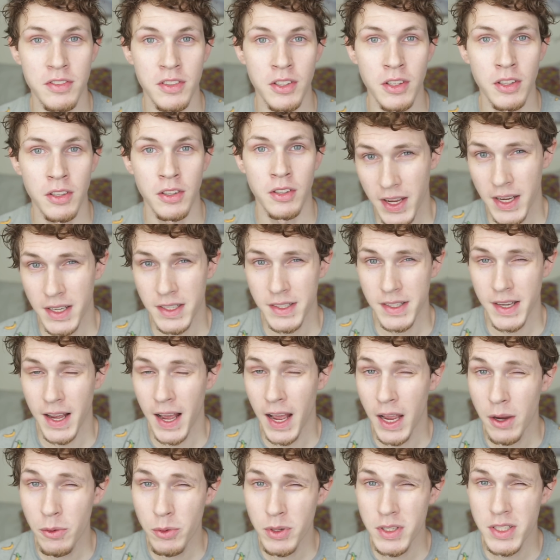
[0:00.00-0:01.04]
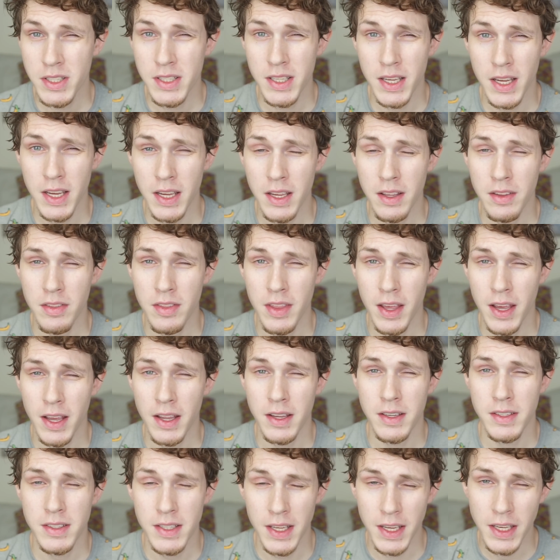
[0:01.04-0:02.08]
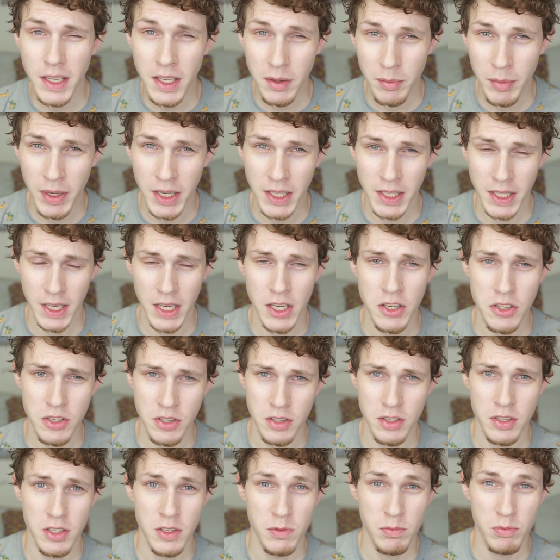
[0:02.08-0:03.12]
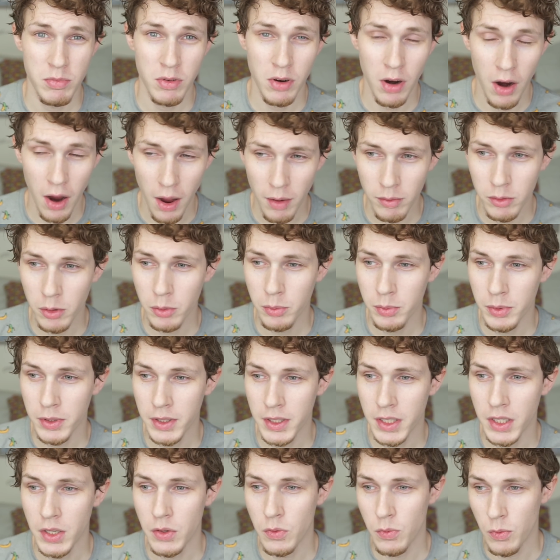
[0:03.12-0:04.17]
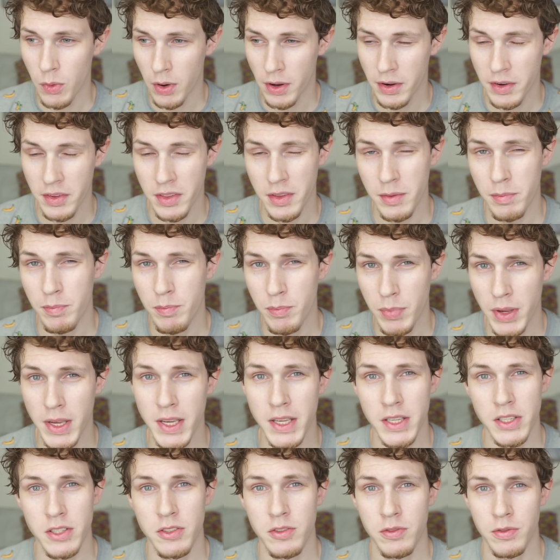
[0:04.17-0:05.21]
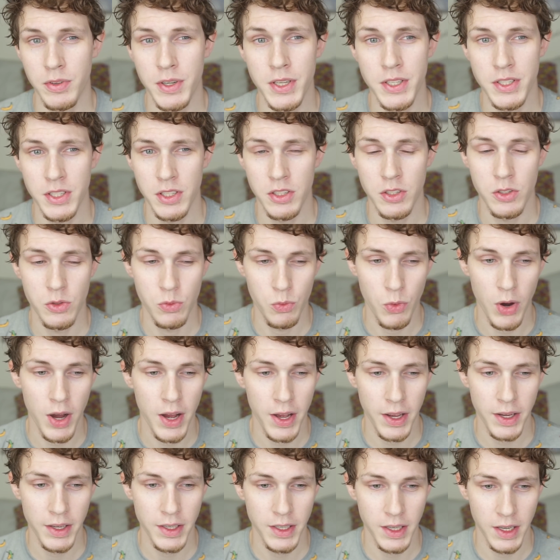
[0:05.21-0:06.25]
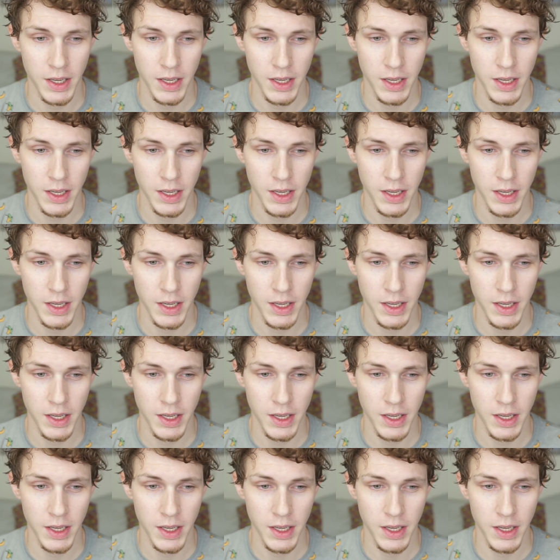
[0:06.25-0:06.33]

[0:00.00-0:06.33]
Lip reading: In fact, I would say that taking medication is probably one of the biggest reasons why